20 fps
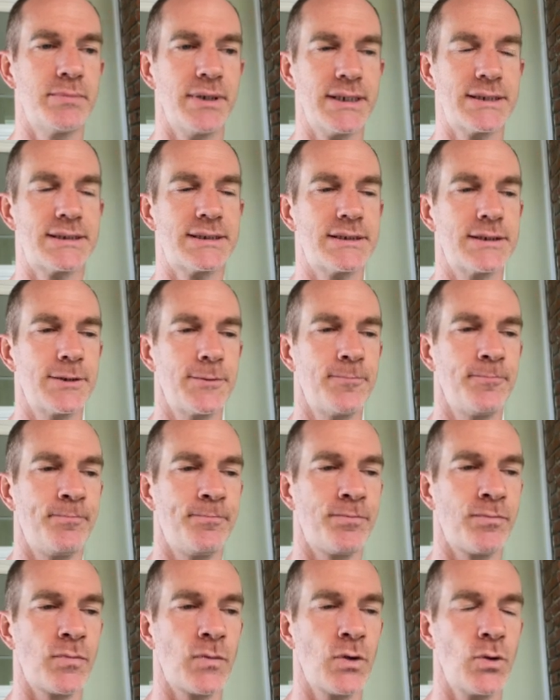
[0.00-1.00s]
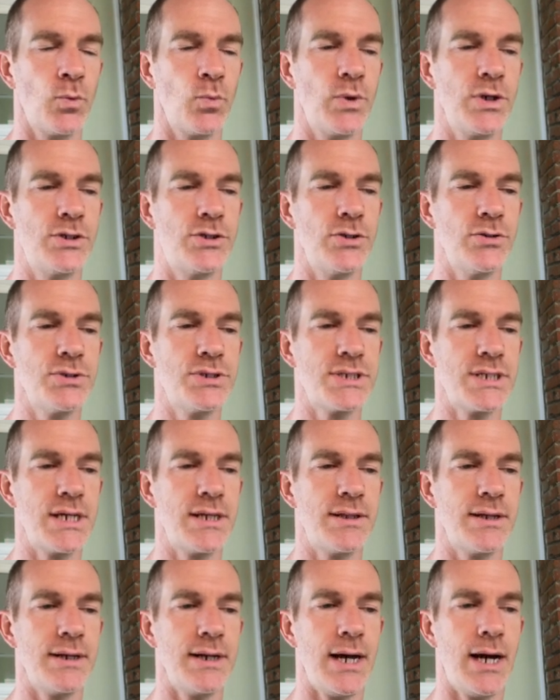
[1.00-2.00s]
mix, we do see
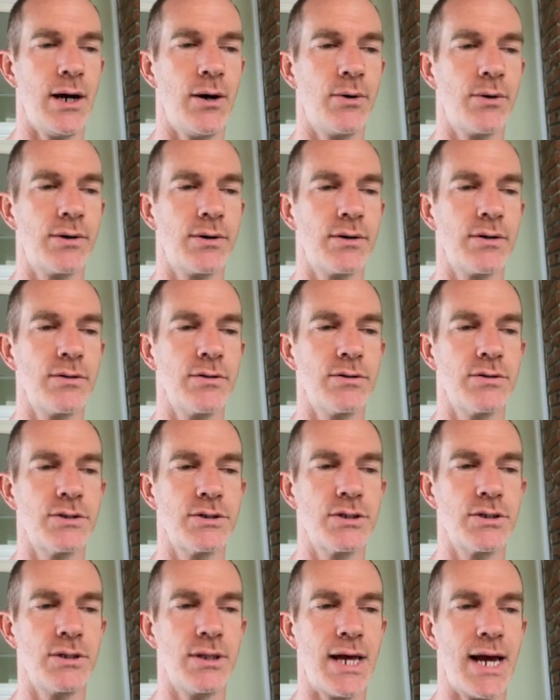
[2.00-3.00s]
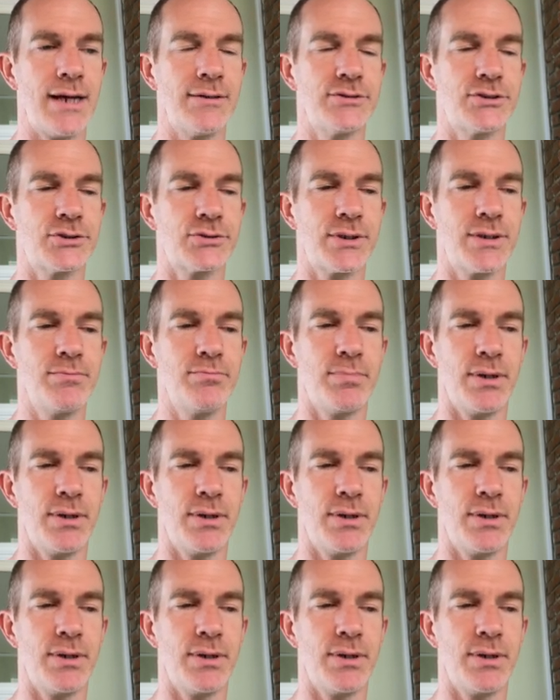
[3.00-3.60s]
that our live stream